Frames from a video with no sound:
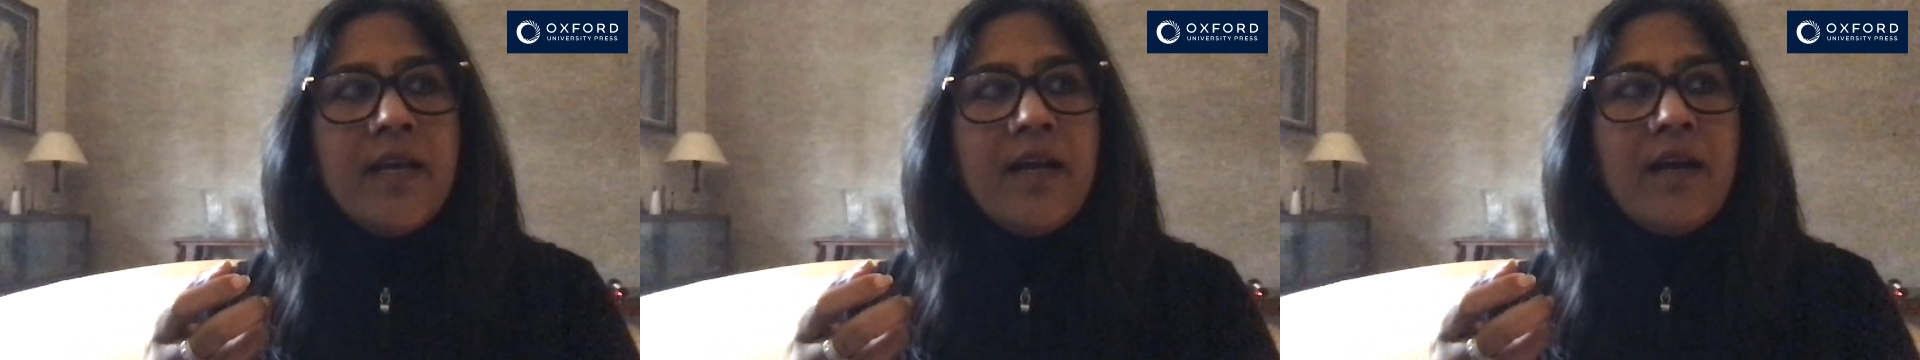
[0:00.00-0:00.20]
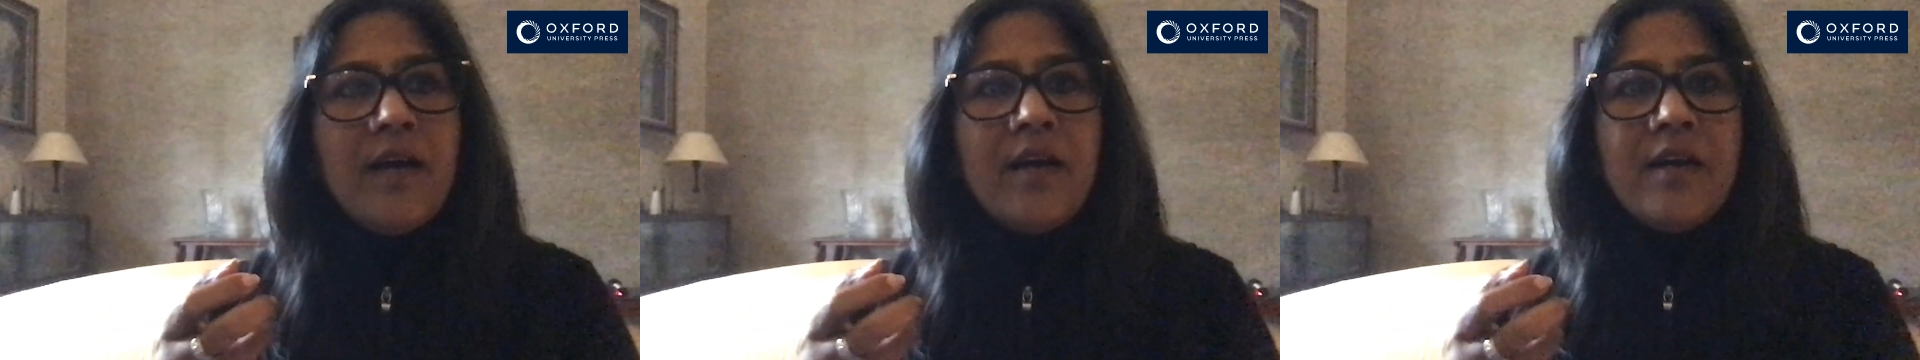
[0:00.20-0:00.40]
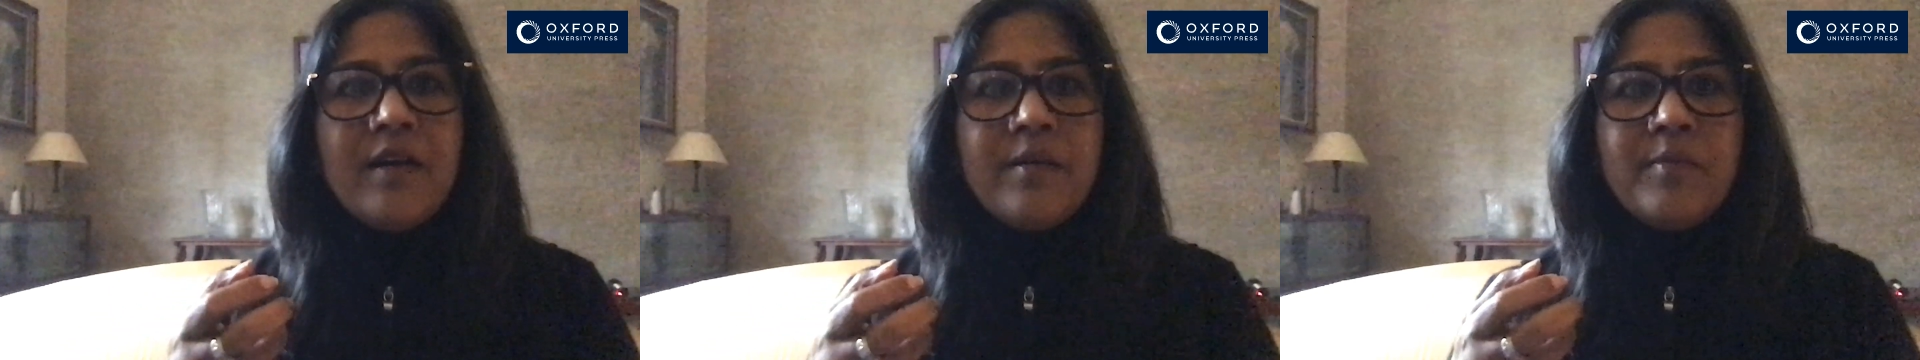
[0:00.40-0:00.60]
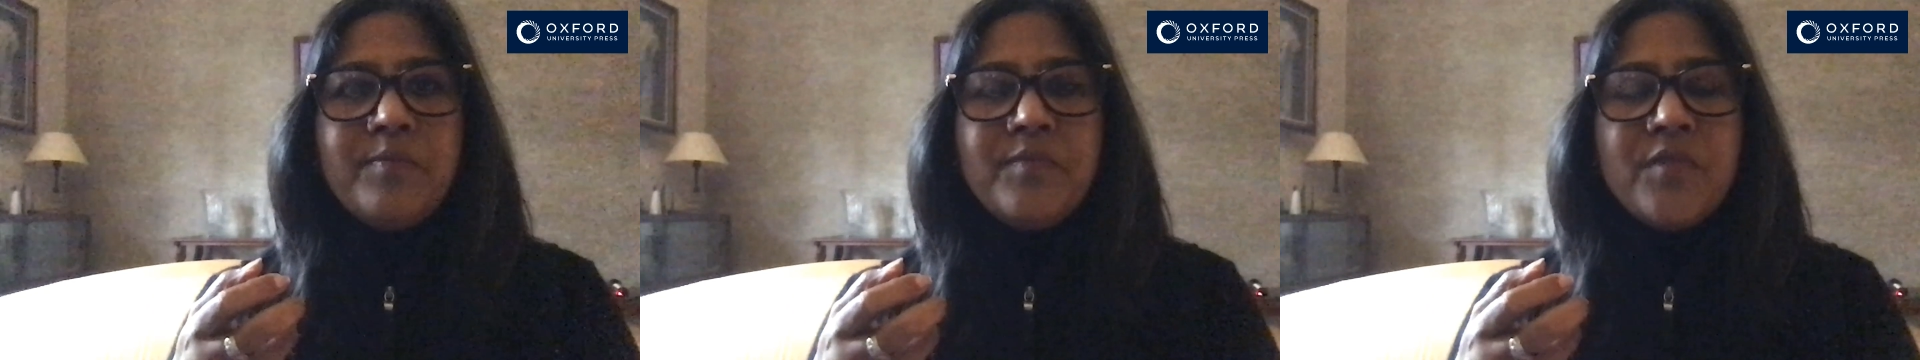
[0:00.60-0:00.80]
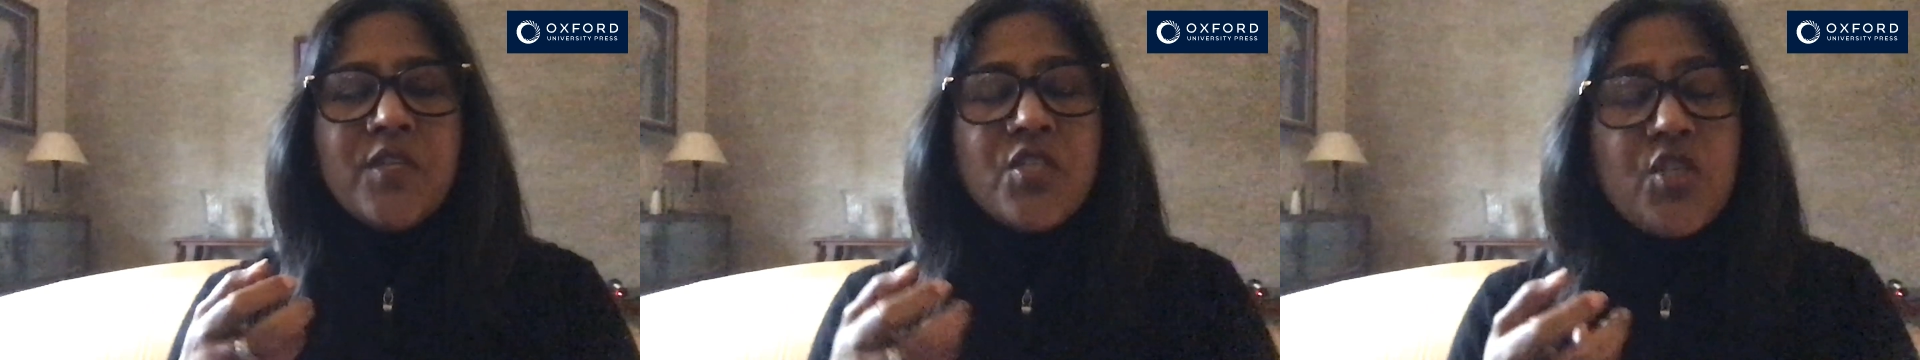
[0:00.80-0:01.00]
uh,
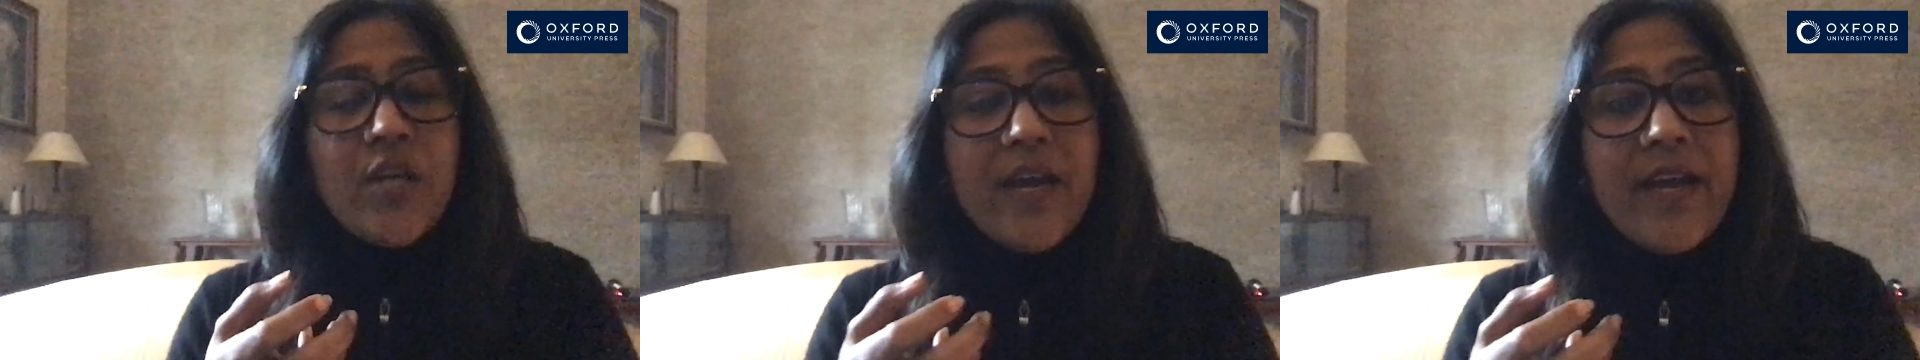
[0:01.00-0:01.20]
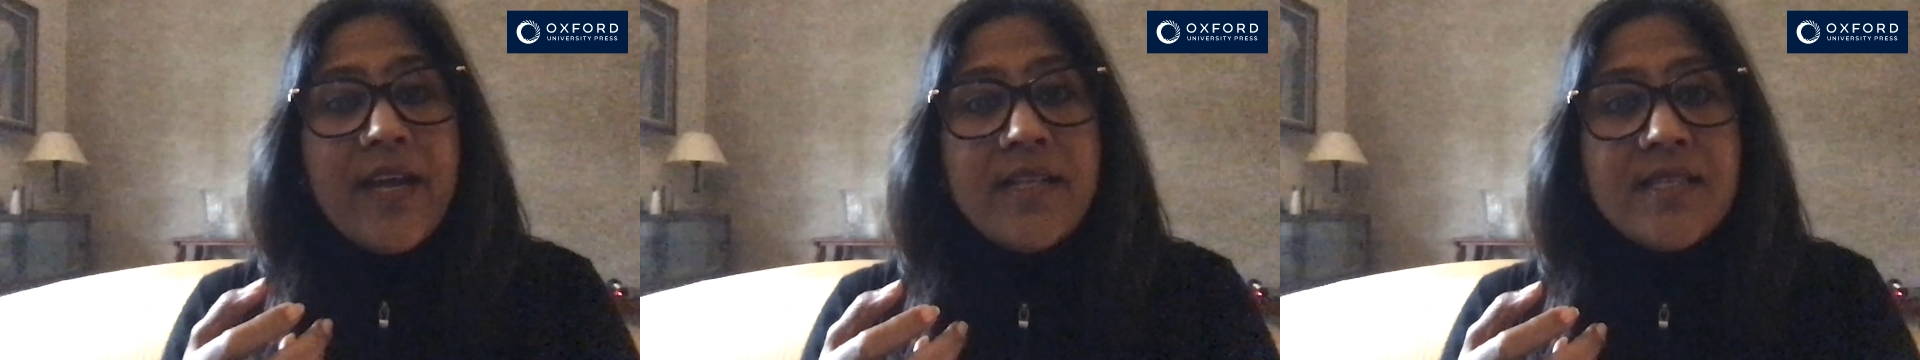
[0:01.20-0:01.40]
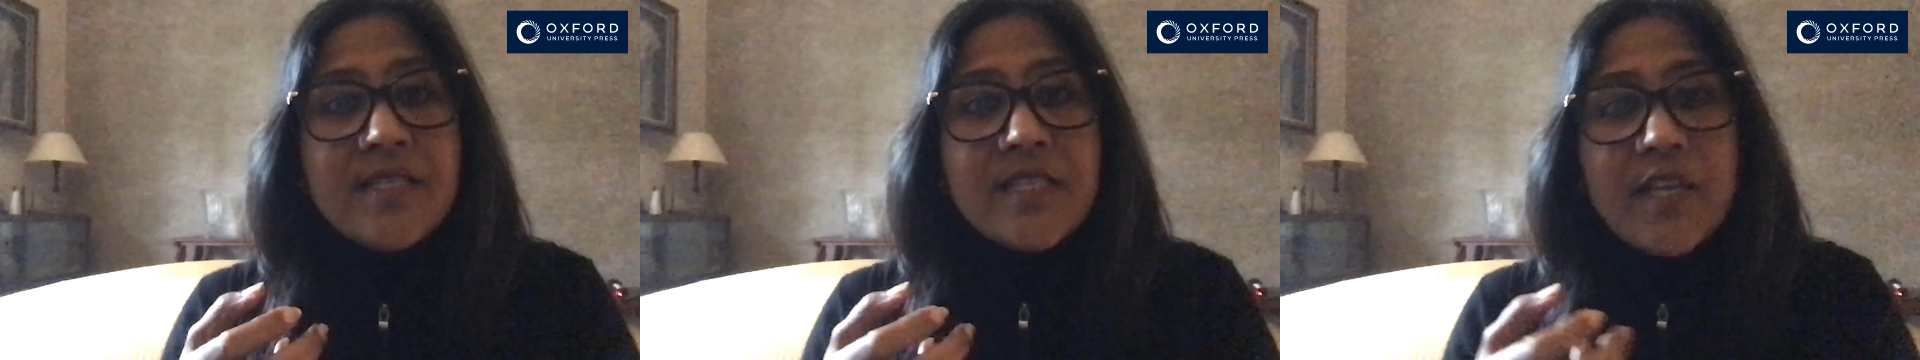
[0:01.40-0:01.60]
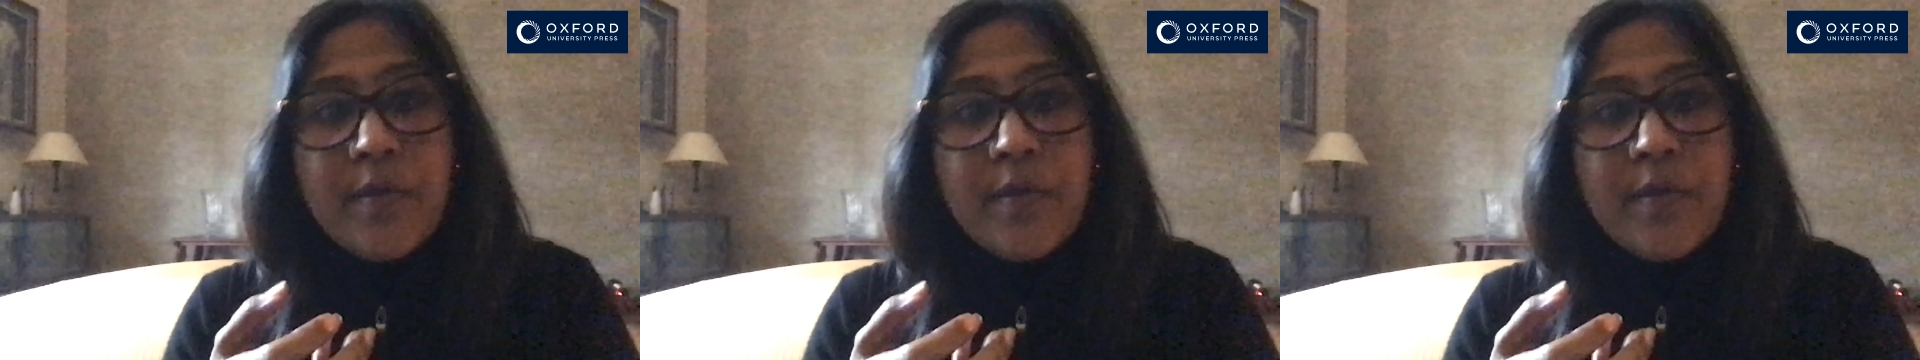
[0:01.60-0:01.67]
the child's